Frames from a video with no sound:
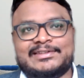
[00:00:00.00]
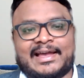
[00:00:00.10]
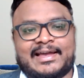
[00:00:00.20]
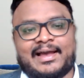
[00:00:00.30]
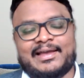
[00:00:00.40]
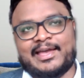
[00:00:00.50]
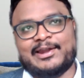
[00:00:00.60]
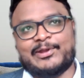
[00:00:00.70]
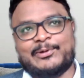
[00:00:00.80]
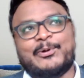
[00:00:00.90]
I, I,
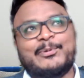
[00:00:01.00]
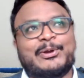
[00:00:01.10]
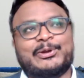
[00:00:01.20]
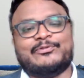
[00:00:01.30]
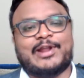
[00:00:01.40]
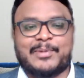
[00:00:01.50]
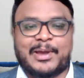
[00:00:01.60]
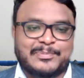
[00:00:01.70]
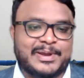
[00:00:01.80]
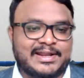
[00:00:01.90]
at, at one point of time, I
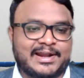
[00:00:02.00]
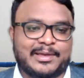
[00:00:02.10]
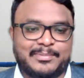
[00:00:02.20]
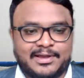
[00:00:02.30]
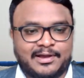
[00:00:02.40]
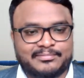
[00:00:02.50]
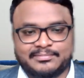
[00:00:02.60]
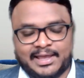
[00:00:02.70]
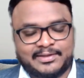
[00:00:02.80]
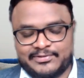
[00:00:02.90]
made it. I become,
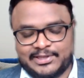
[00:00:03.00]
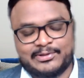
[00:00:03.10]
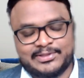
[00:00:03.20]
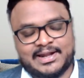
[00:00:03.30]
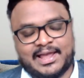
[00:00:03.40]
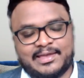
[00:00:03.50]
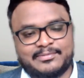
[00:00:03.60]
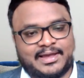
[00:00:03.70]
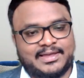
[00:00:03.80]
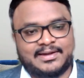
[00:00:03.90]
I figure out that I,
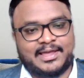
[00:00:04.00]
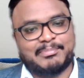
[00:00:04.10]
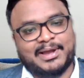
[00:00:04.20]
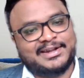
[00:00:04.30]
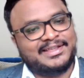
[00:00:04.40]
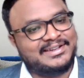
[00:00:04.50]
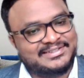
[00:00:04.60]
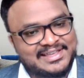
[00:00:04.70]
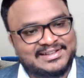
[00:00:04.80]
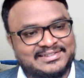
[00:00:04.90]
I like marketing and
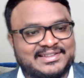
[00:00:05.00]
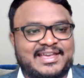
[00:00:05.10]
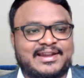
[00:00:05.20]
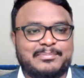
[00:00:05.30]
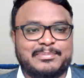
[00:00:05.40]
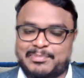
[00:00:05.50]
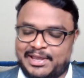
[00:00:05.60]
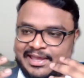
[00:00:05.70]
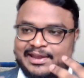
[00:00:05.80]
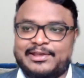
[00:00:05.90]
sales, and I built my
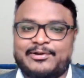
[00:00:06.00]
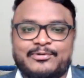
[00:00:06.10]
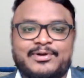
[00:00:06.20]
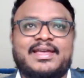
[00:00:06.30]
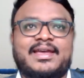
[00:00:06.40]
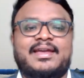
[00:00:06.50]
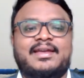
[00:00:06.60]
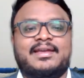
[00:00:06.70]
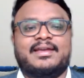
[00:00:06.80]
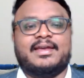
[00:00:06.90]
career over there.
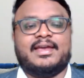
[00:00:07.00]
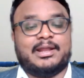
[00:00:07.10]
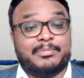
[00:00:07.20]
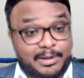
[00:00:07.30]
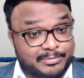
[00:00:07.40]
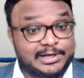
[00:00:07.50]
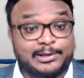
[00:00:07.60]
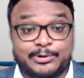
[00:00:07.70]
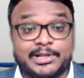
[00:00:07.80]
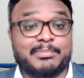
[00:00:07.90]
And I become
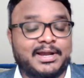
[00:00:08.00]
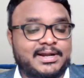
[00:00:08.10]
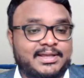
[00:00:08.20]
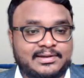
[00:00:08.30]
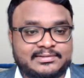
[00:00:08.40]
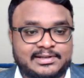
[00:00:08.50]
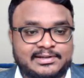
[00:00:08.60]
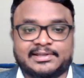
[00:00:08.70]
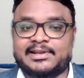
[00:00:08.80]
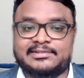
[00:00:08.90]
really good at marketing and
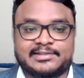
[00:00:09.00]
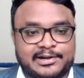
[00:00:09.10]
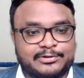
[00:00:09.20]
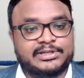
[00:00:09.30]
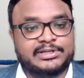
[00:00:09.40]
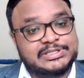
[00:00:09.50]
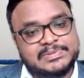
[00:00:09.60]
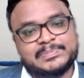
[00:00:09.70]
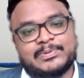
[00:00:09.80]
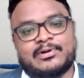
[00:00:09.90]
sales, and I started to teach
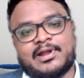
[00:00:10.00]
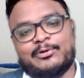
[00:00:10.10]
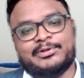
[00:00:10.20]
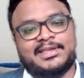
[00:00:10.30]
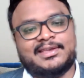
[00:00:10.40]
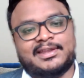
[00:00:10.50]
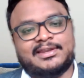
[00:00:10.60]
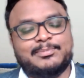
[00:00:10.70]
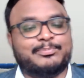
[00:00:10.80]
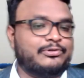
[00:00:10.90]
people on how they can
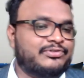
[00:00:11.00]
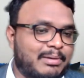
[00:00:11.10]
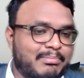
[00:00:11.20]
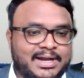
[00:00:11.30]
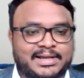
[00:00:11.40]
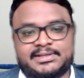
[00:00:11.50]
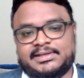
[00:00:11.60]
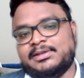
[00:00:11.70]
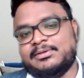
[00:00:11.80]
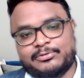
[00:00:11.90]
improve their
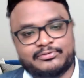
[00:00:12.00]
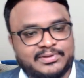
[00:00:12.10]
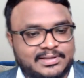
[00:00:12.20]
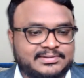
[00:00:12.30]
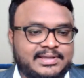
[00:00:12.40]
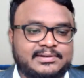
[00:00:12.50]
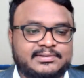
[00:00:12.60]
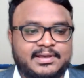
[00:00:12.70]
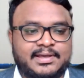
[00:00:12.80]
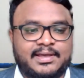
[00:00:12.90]
marketing, improve their sales,
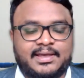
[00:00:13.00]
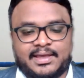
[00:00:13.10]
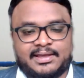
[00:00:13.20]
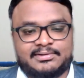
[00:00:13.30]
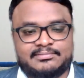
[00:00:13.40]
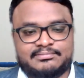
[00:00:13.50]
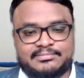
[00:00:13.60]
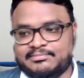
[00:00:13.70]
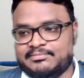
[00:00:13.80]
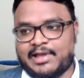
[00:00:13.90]
and
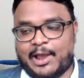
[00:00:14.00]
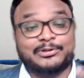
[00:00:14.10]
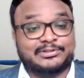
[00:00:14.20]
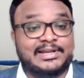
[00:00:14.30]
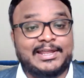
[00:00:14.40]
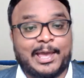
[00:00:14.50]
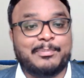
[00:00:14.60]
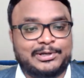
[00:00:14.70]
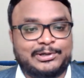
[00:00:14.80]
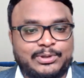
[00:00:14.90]
I was really
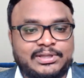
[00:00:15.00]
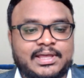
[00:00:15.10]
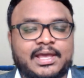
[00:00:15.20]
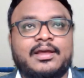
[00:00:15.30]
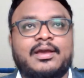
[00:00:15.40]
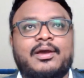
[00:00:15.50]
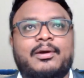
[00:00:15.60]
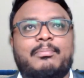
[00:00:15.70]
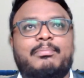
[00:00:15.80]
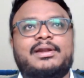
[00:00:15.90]
happy doing that.
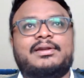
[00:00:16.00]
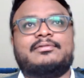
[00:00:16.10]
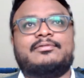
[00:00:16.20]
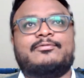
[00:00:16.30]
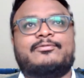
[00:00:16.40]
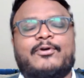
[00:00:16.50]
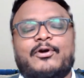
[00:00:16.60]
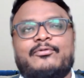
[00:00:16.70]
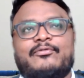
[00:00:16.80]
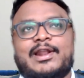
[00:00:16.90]
But
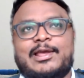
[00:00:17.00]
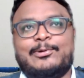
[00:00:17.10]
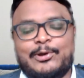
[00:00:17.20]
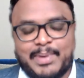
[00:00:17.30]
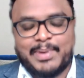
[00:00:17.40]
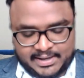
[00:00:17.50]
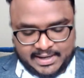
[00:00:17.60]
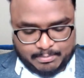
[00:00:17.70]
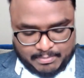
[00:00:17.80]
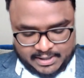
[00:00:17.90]
for when I look back
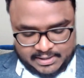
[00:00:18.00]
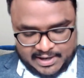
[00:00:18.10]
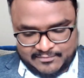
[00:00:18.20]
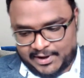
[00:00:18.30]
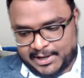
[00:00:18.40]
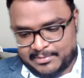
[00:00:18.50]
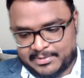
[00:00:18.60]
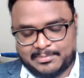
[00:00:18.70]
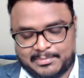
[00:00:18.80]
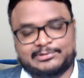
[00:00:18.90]
at my environment
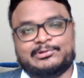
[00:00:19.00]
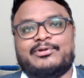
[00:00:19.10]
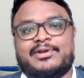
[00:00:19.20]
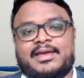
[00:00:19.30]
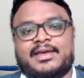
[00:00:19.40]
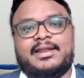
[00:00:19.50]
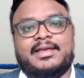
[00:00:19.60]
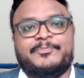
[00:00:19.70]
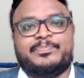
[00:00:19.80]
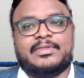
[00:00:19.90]
and my story, right,
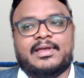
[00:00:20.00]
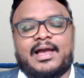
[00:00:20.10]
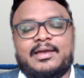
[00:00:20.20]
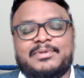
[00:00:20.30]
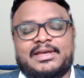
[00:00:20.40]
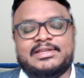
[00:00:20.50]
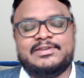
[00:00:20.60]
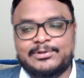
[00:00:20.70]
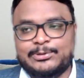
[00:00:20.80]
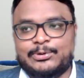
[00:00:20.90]
I'm
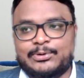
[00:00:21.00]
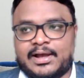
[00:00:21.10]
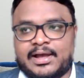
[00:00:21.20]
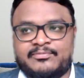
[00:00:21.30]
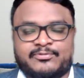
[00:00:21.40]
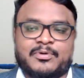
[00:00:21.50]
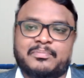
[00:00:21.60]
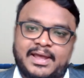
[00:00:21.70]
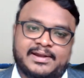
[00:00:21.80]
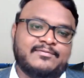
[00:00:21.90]
even though I'm from a
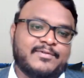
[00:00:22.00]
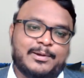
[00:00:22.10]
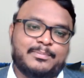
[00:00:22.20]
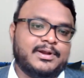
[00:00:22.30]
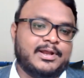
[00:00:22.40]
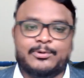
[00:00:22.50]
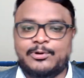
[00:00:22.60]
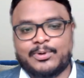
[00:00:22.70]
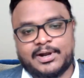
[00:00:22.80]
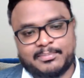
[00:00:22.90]
bad environment, I don't know
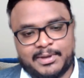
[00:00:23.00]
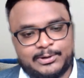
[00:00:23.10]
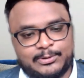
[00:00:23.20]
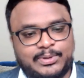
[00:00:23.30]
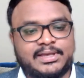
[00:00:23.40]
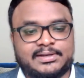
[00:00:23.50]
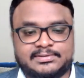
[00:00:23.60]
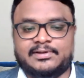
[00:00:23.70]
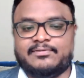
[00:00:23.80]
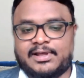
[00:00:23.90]
what am I doing and
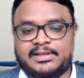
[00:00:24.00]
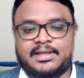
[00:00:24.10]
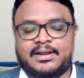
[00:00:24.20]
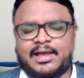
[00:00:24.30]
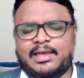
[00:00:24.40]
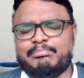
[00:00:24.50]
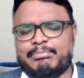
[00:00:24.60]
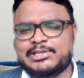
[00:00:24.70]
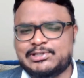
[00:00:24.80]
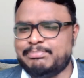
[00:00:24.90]
stuff like that. I'm
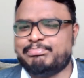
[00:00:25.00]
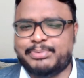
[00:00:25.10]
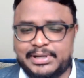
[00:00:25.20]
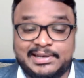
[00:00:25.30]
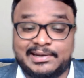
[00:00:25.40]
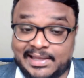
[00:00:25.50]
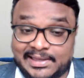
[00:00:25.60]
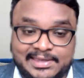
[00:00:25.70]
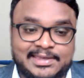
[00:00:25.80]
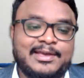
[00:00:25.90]
actually pretty lucky